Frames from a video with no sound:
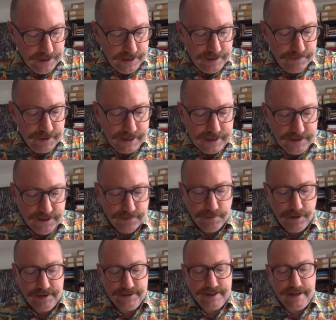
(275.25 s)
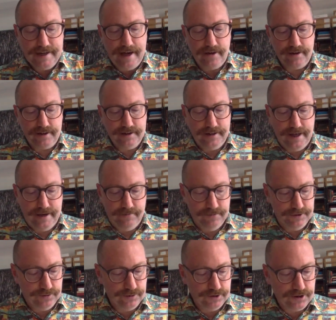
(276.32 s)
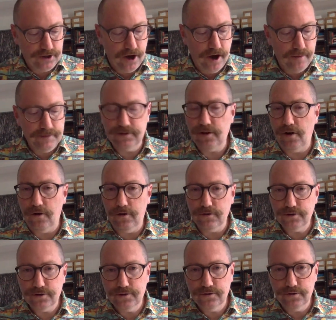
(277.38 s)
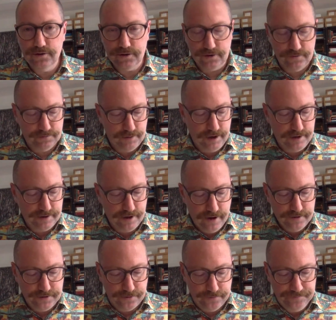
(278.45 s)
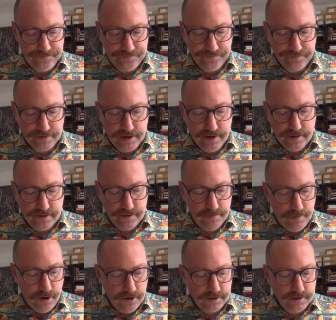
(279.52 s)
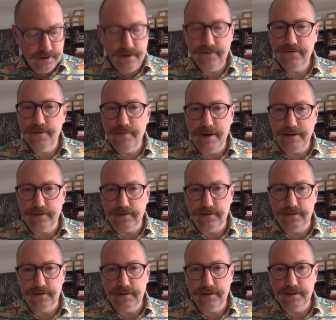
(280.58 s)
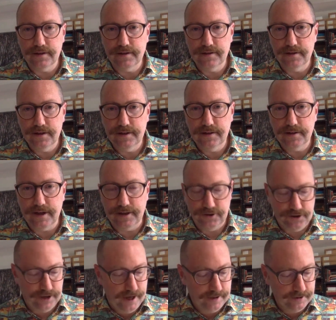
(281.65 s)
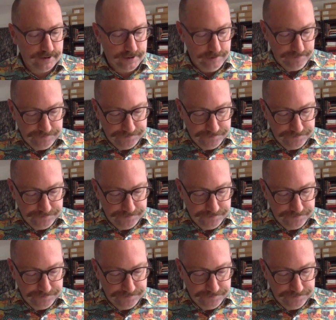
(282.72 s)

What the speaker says: He begins by setting out a claim which was common to all students of Brentano: the mark of the mental is intentionality.